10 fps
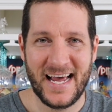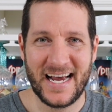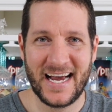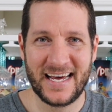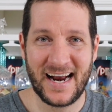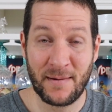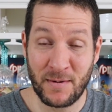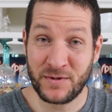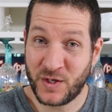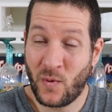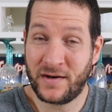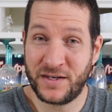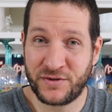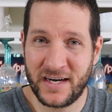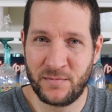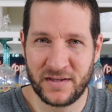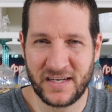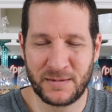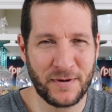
And I remember she wanted to trade them with us,